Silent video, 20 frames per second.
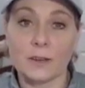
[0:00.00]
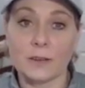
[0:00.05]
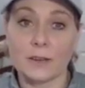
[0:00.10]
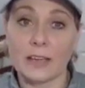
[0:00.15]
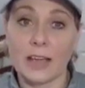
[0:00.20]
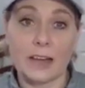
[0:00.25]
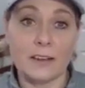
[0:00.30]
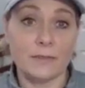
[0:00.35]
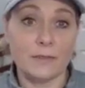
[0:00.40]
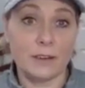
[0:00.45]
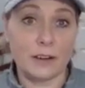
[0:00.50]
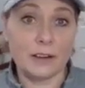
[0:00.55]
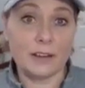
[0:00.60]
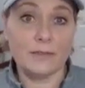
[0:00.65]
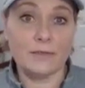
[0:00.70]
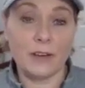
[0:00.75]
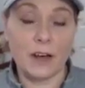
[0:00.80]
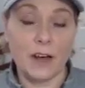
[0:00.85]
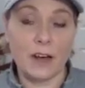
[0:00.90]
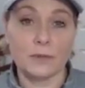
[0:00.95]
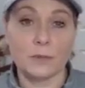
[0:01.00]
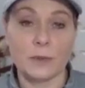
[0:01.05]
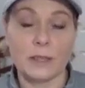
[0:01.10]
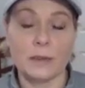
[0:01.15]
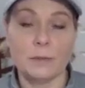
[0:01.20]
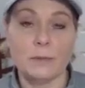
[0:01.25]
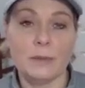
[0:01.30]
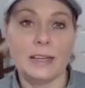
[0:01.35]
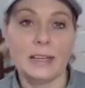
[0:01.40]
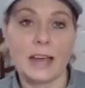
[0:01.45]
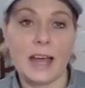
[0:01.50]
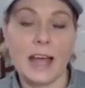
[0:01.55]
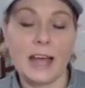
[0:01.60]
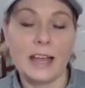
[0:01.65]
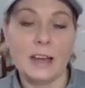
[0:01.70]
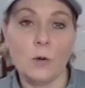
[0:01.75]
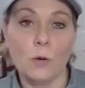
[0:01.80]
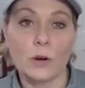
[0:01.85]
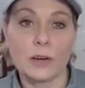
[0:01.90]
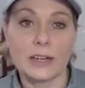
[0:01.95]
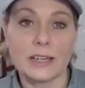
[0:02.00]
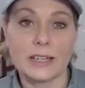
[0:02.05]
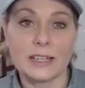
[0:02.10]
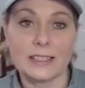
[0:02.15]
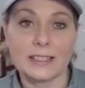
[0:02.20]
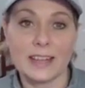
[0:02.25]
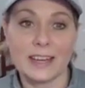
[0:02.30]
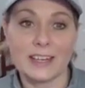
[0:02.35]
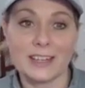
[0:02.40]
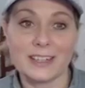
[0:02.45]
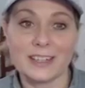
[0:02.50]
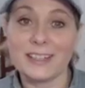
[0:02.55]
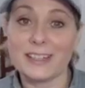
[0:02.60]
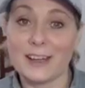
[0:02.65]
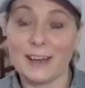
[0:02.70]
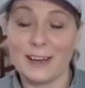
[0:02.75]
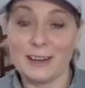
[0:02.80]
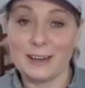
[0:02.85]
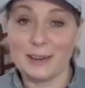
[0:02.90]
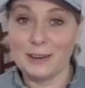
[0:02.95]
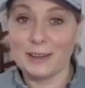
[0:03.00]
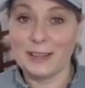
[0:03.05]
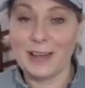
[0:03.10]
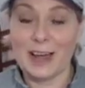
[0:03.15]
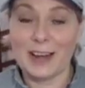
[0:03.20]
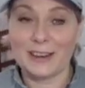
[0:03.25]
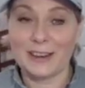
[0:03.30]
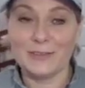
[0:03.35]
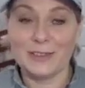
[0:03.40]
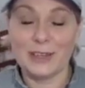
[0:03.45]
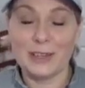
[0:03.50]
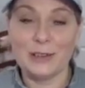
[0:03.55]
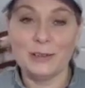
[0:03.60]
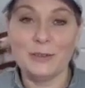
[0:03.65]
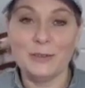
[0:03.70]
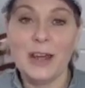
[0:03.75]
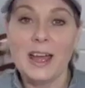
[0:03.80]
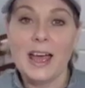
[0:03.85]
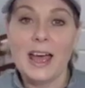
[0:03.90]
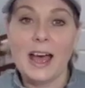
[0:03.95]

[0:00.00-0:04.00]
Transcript: got very involved with the BNI organizations, how I know a lot of you.